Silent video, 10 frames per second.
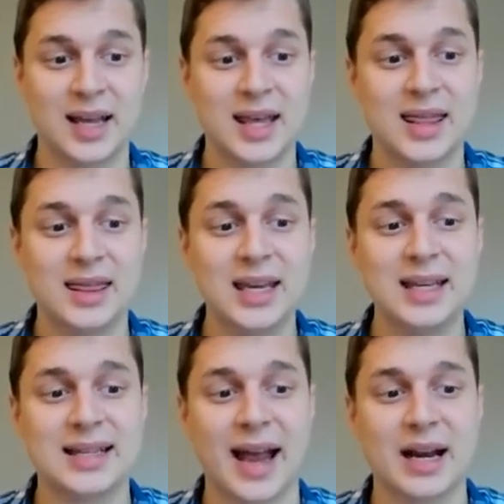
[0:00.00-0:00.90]
These
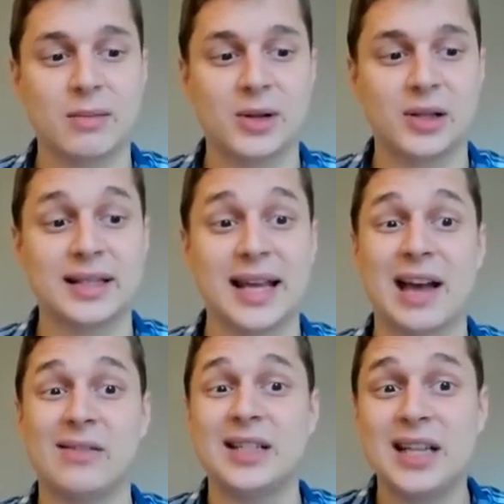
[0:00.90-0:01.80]
animals
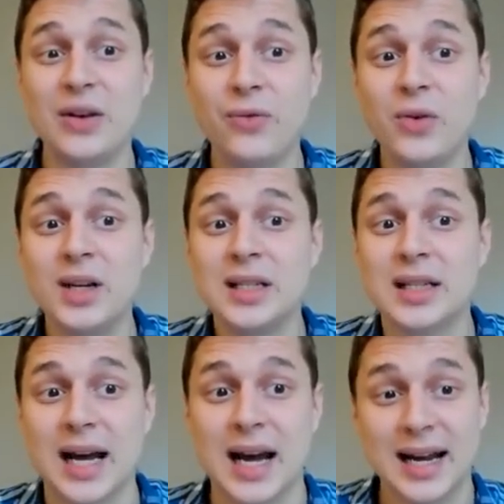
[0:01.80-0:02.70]
have different
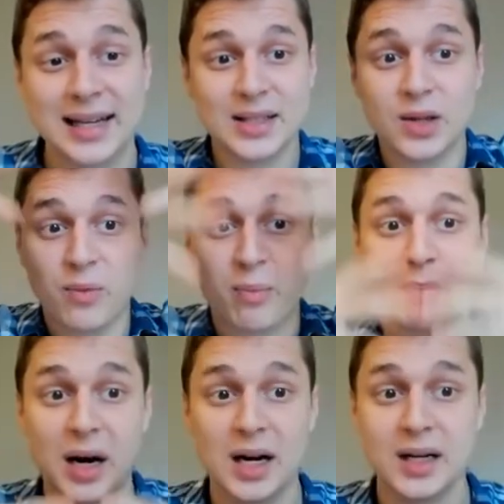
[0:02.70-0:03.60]
kinds of
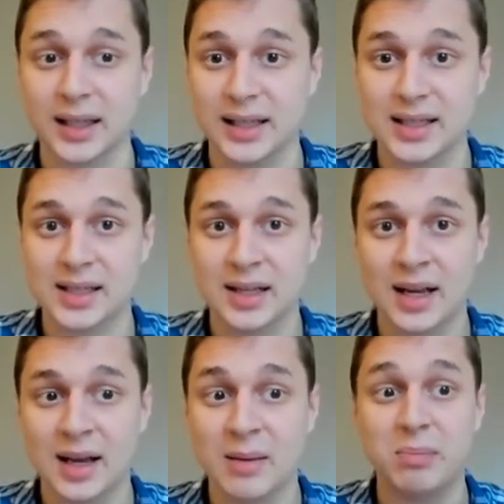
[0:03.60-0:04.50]
bodies
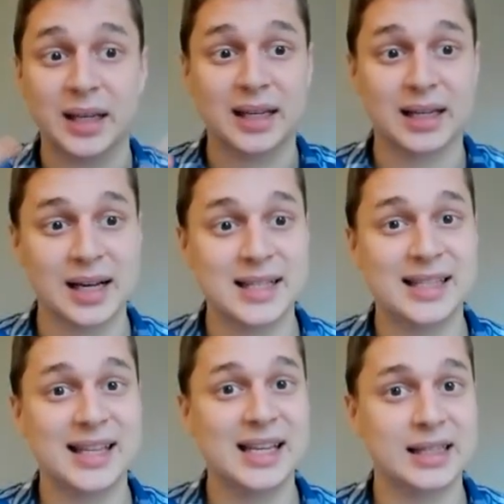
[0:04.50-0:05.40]
because
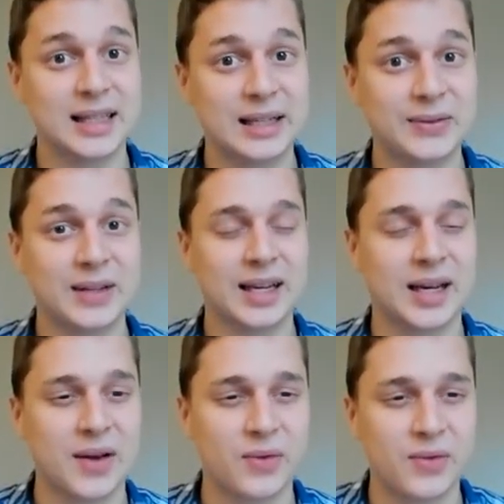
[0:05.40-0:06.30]
they live in
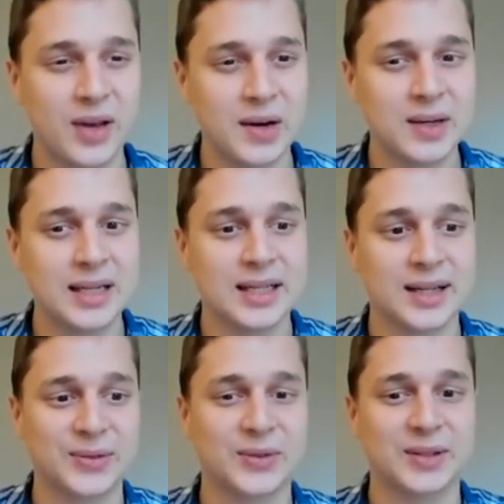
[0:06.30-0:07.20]
a very
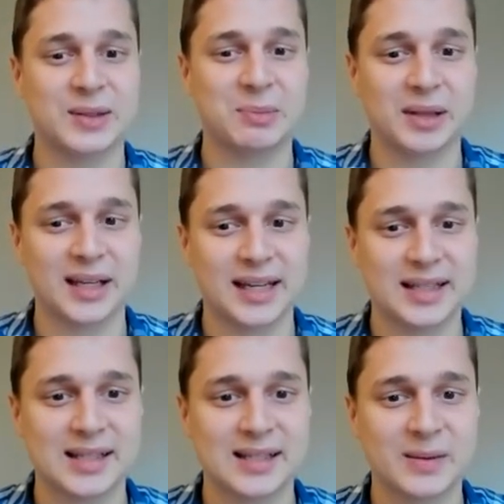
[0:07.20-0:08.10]
different
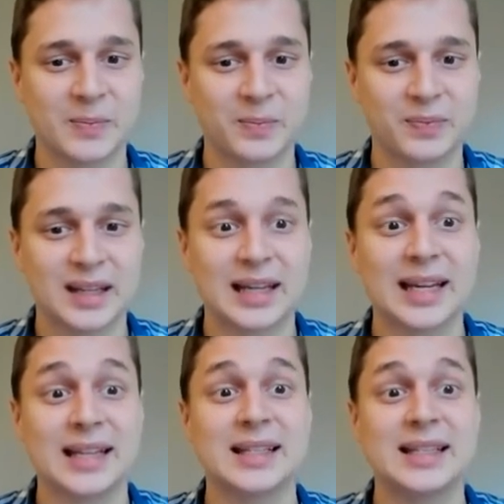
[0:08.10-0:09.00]
place.
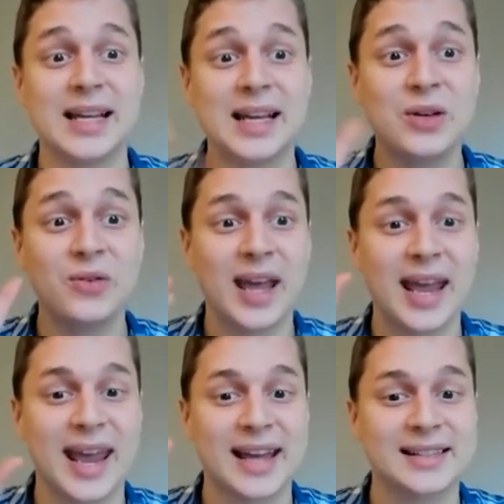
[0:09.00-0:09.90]
Instead of
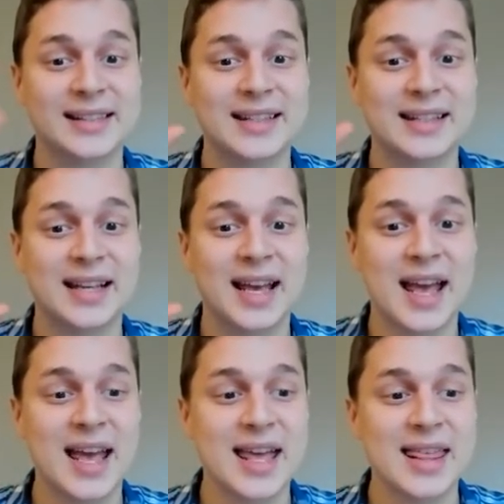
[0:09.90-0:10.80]
hands,
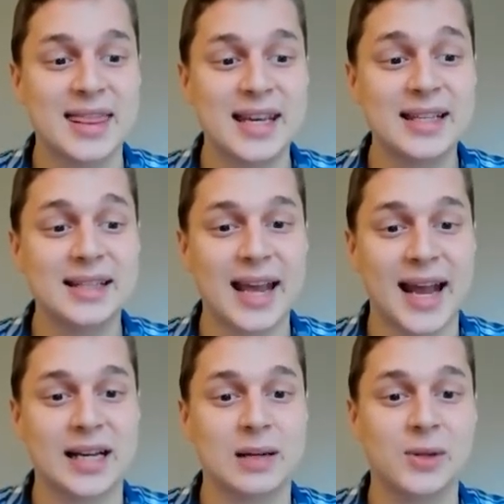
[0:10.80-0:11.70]
this
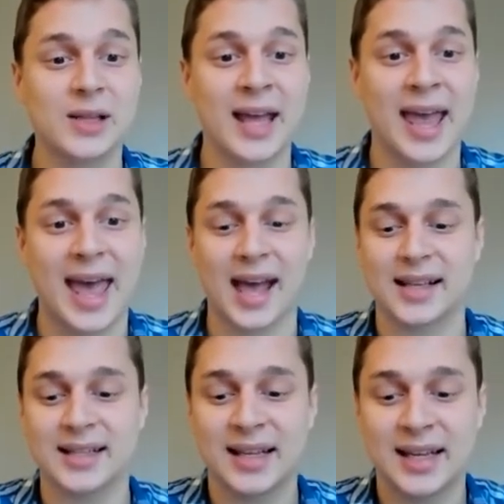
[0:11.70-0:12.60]
animal has